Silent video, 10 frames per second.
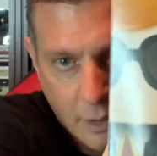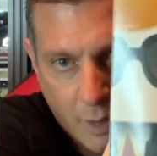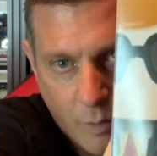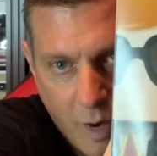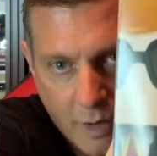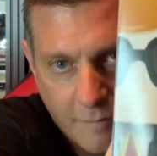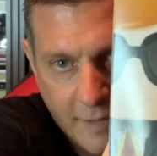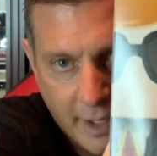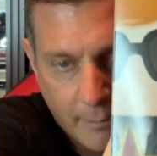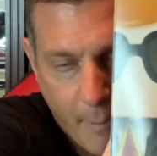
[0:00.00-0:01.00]
Walk of
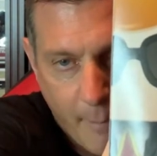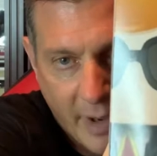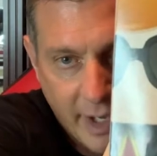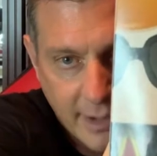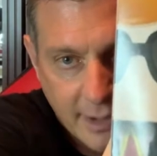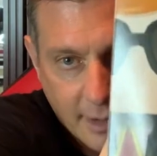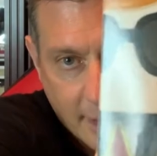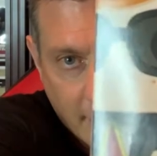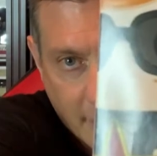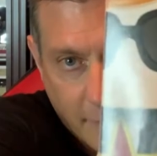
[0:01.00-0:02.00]
Fame. But
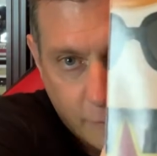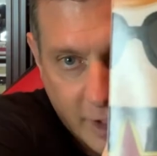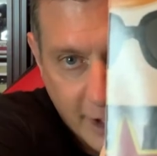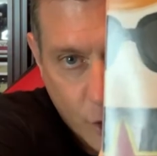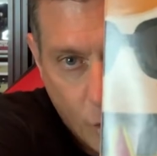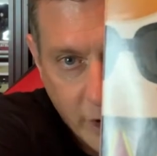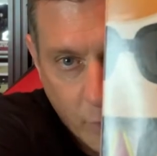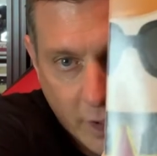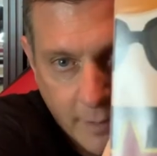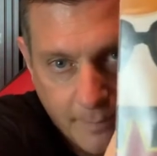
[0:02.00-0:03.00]
Freddy's holding
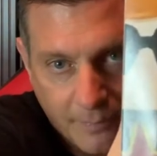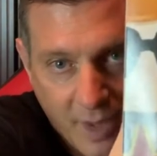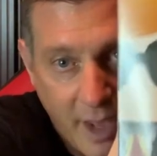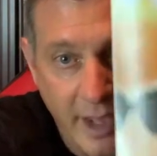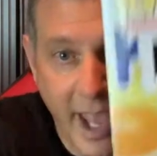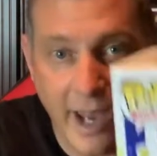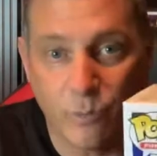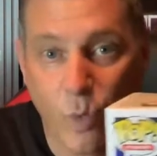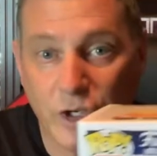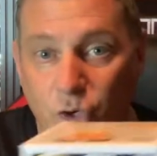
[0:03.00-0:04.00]
one.
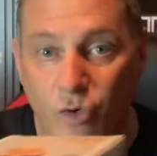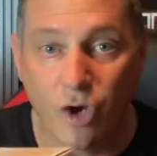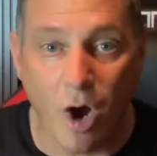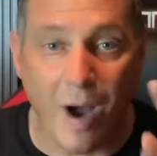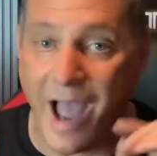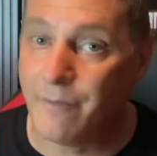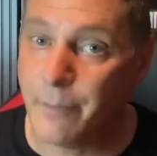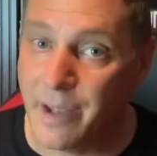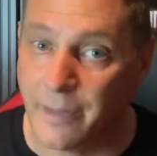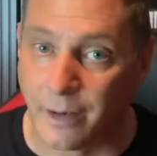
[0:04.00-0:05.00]
And when you go... I haven't
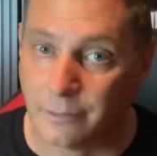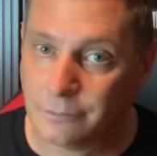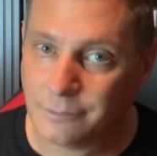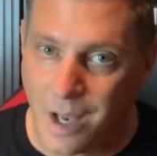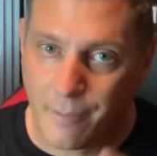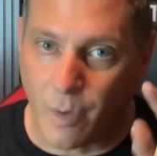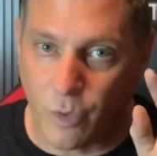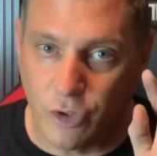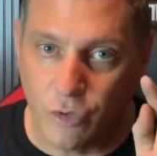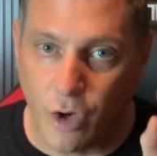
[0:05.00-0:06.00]
been there. But
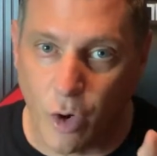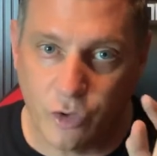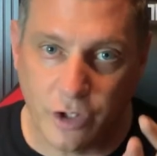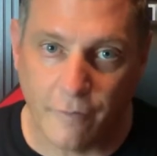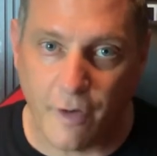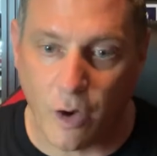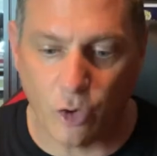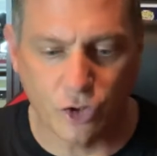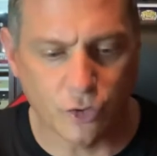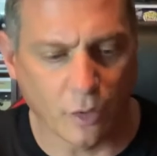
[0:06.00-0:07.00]
when you go to the
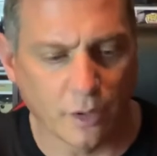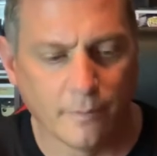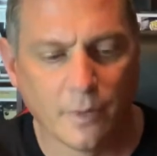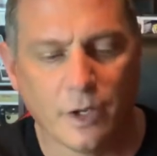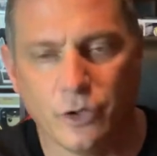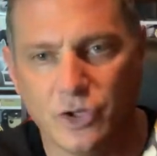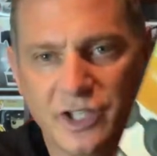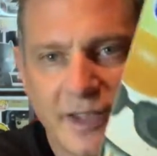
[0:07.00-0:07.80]
Funko store, you see